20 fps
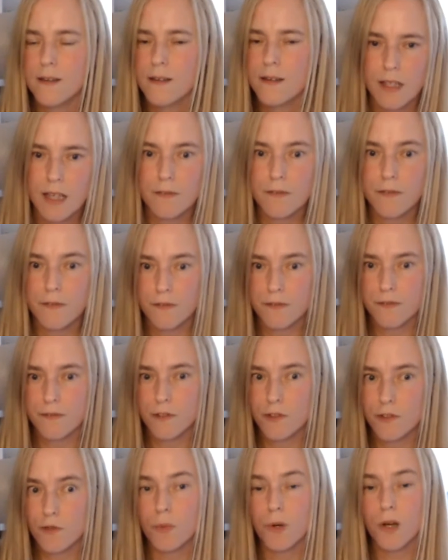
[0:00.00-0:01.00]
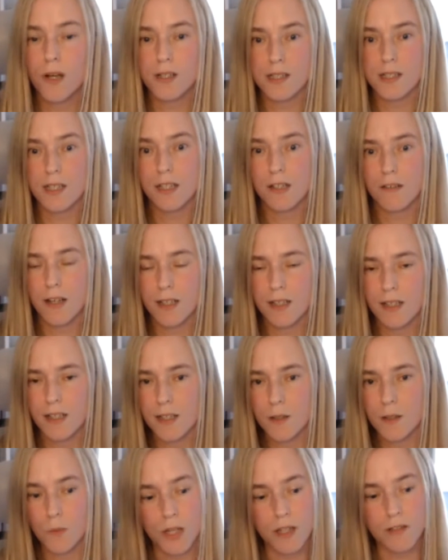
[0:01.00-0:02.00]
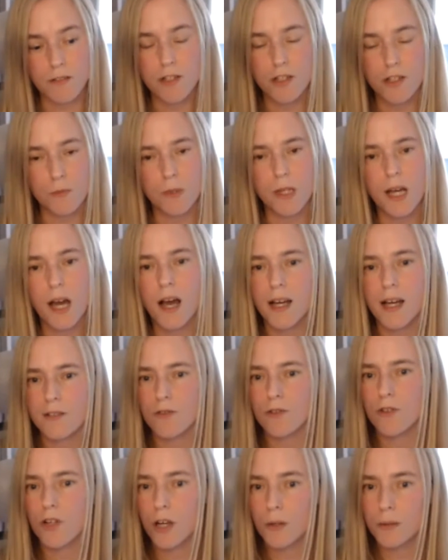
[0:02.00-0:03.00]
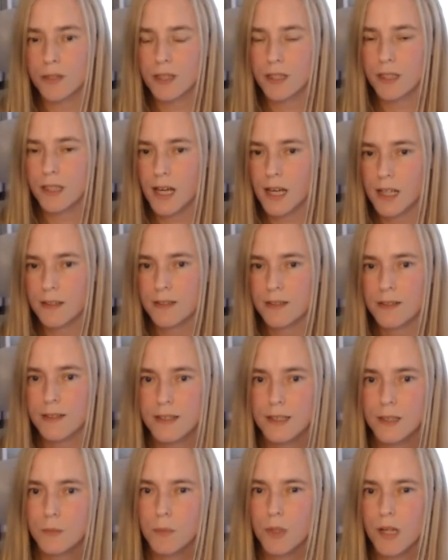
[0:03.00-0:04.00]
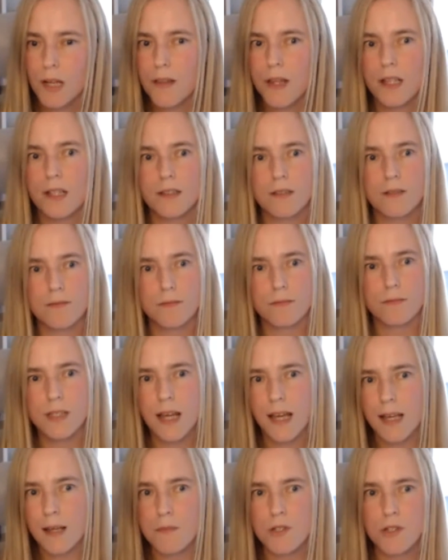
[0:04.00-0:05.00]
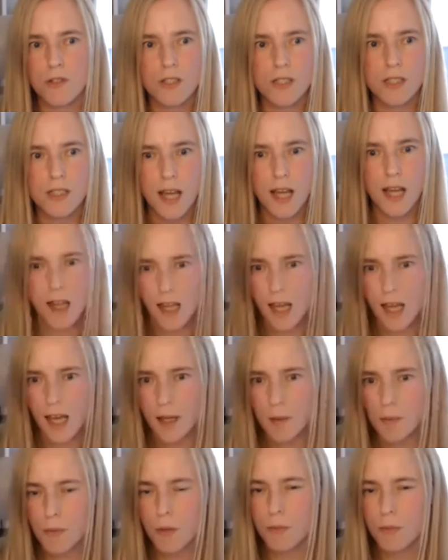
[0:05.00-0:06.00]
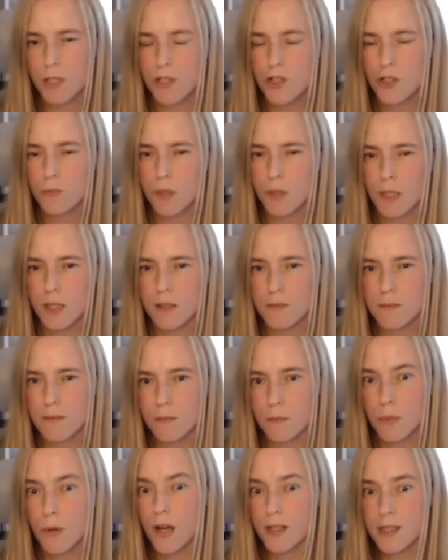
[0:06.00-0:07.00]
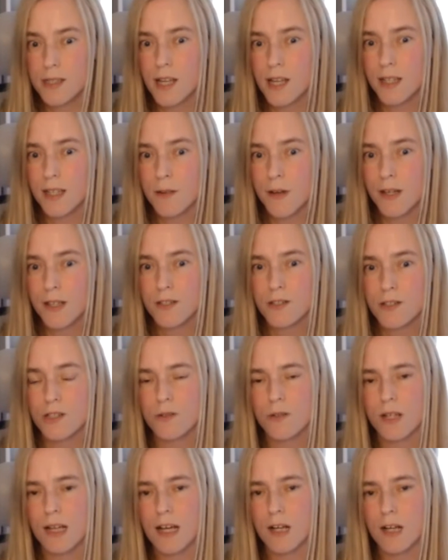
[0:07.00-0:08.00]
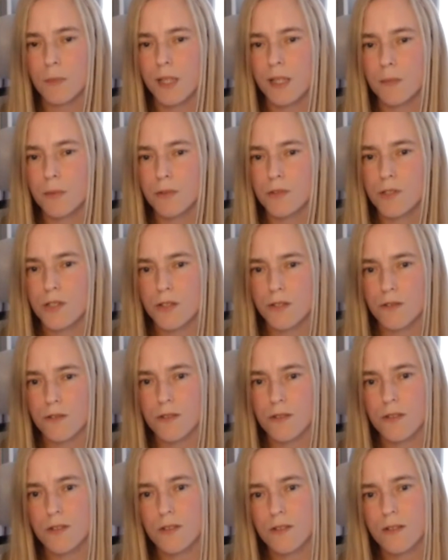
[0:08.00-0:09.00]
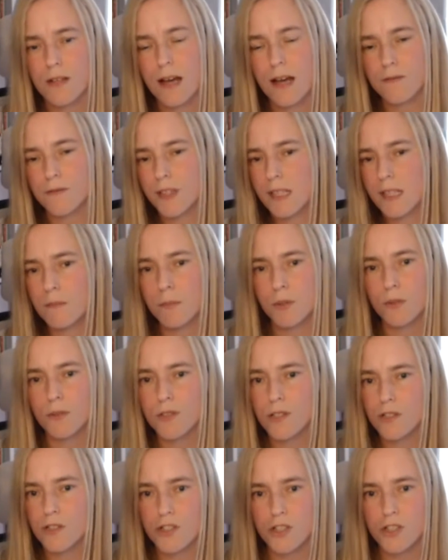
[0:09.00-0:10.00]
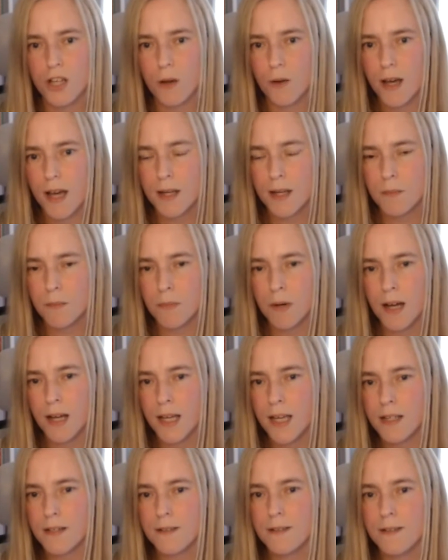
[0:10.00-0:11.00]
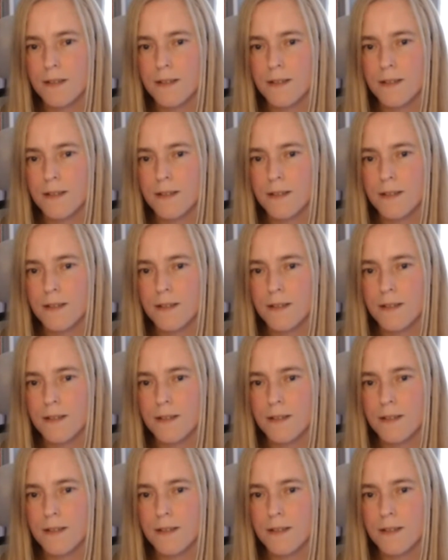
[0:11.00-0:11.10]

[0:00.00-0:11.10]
if you've priced it correctly and whether it should be higher or lower than that. But I think names under 10K probably should be priced anyway, just to allow people to have the impulse and just go ahead and buy it.